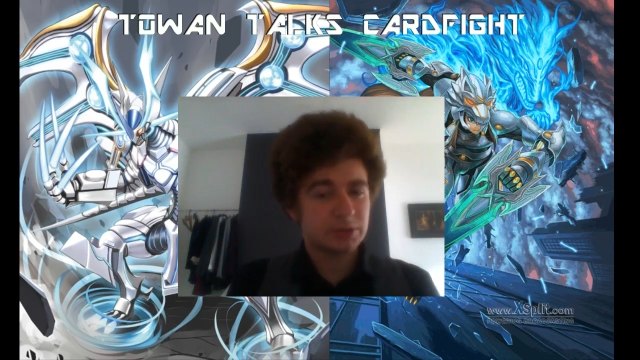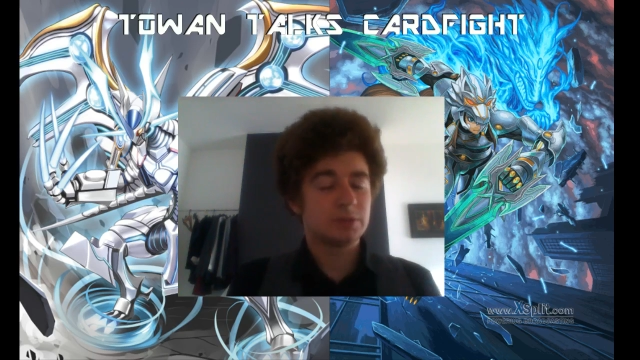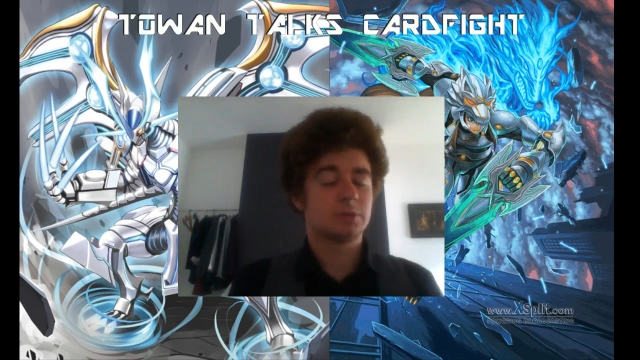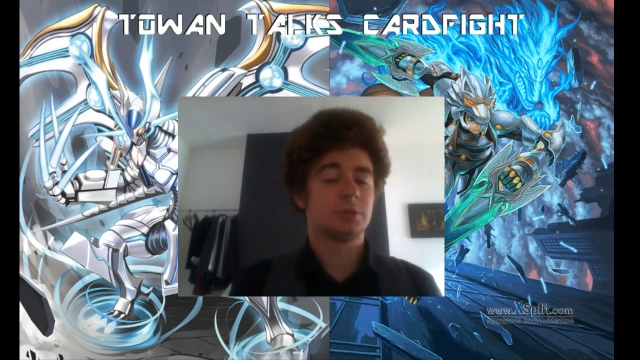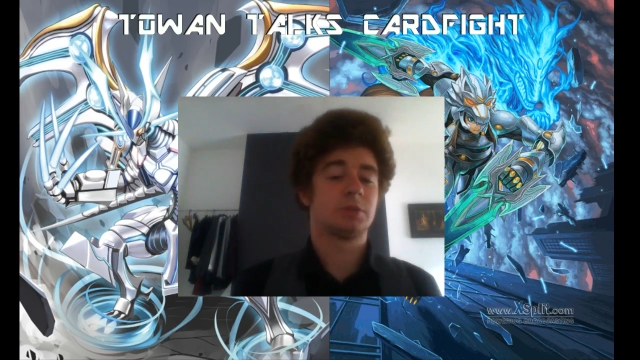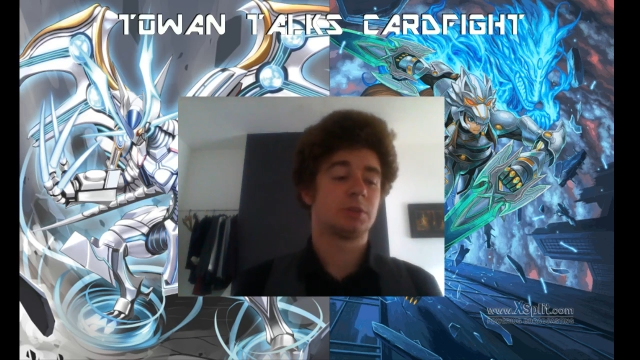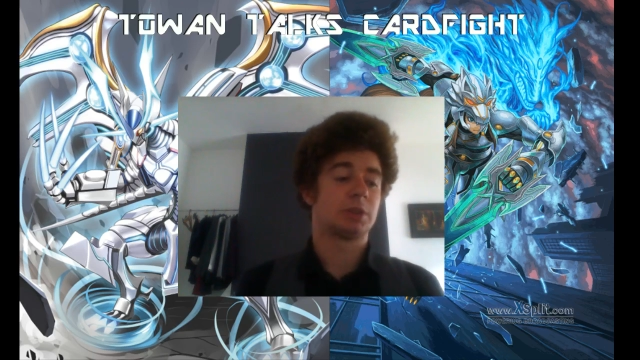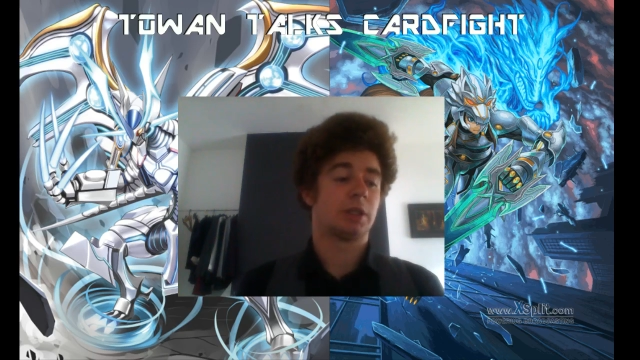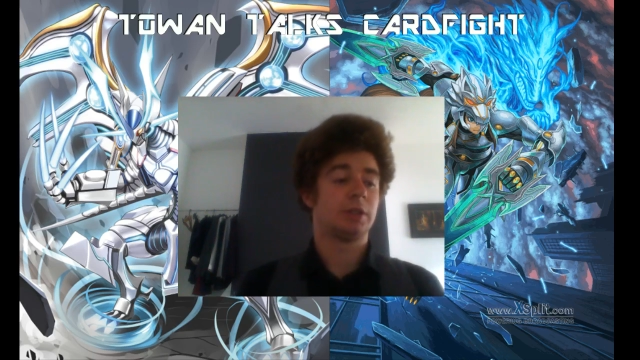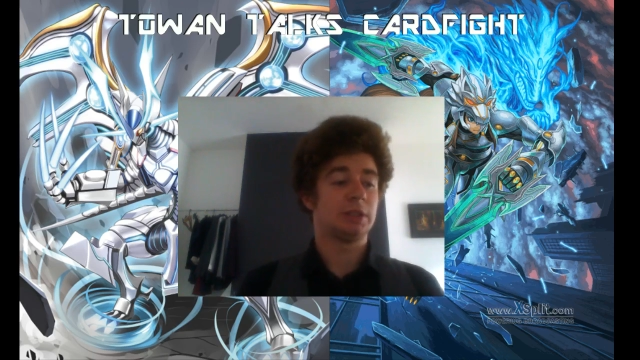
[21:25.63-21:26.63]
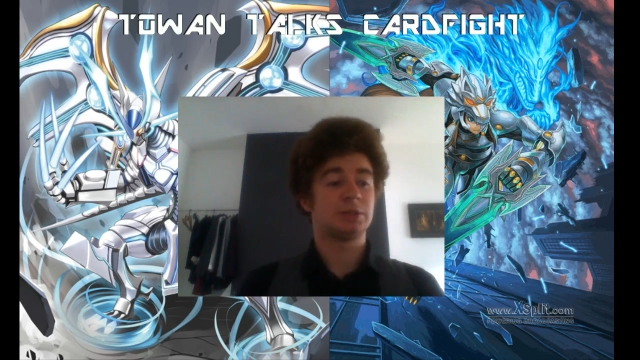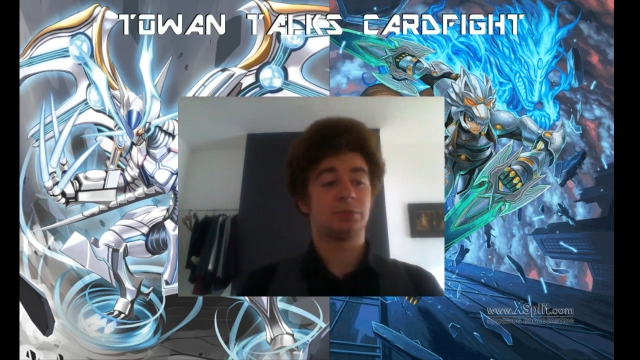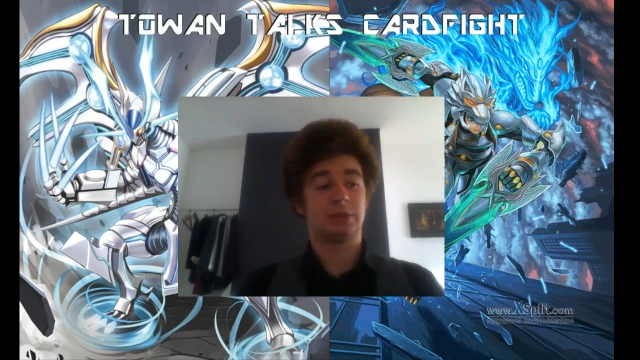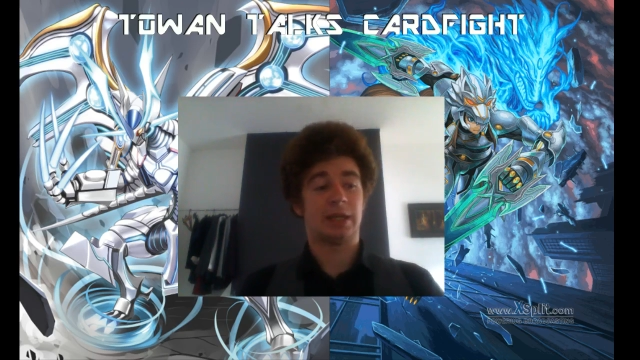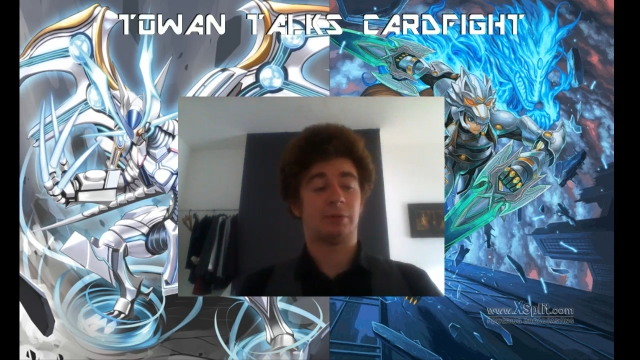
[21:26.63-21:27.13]
so this
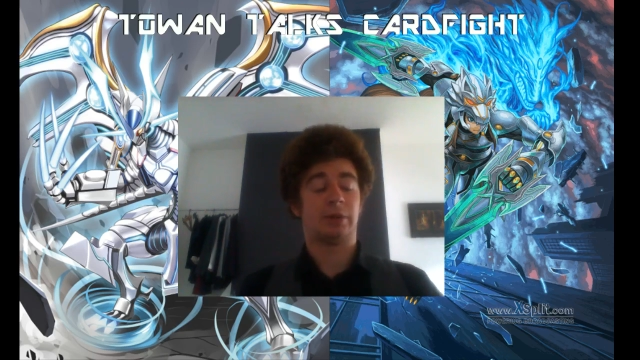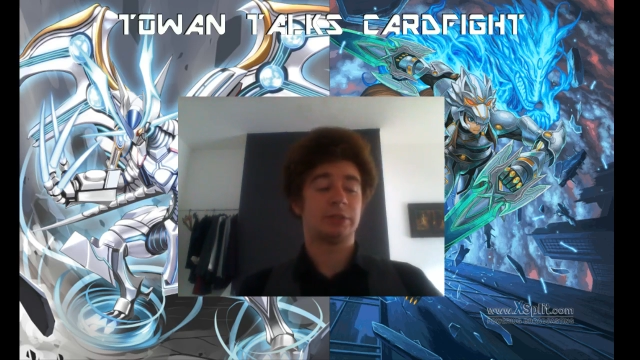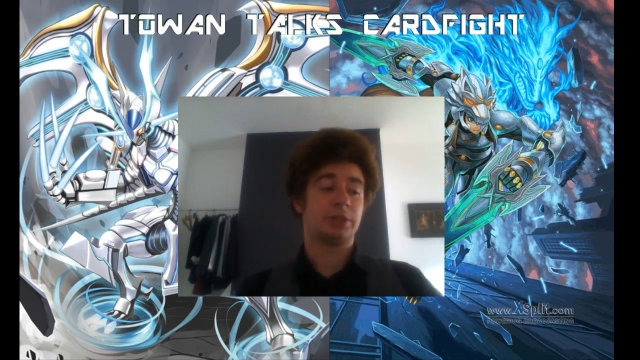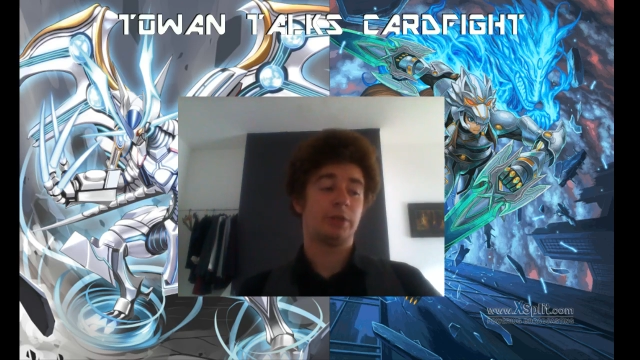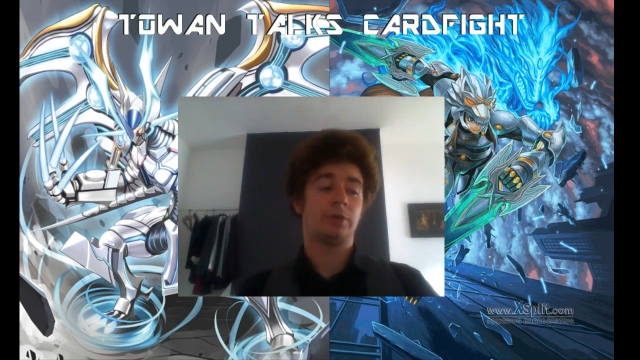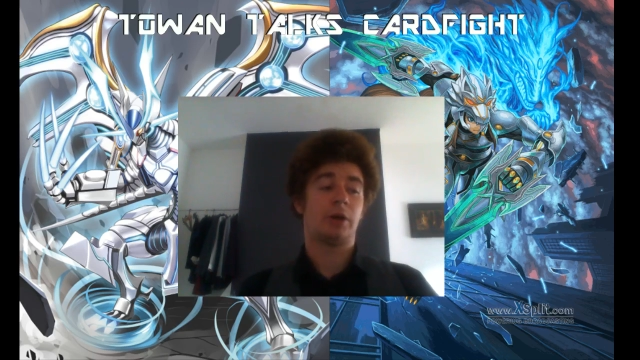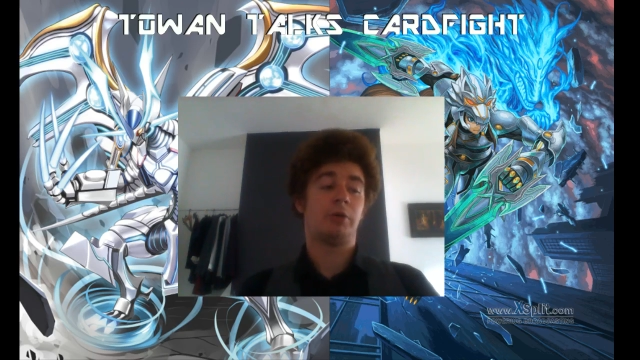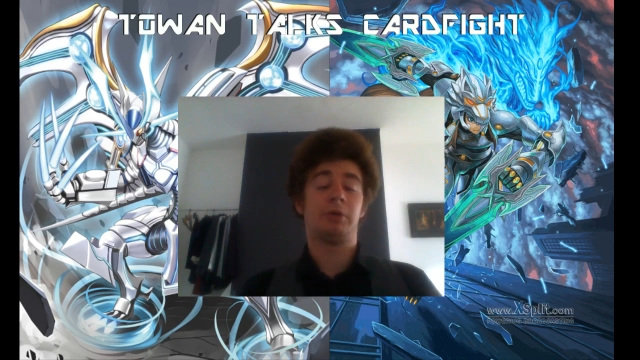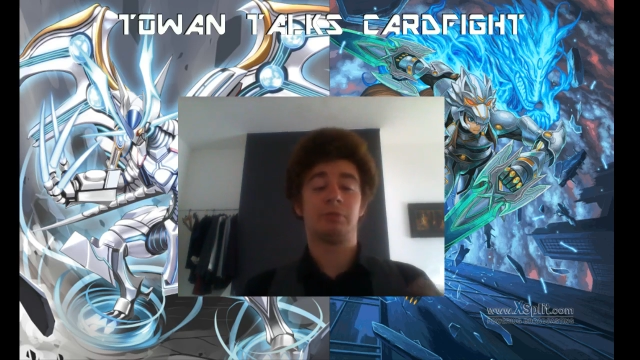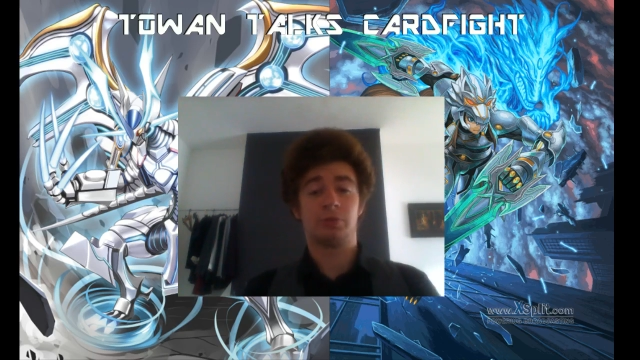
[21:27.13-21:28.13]
deck went 2-0 in